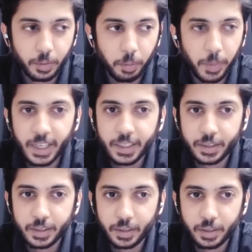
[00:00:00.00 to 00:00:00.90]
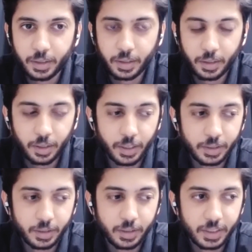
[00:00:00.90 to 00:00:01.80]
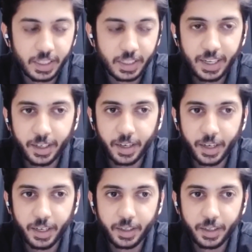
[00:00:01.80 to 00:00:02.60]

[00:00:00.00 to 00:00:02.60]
makes us scared, right?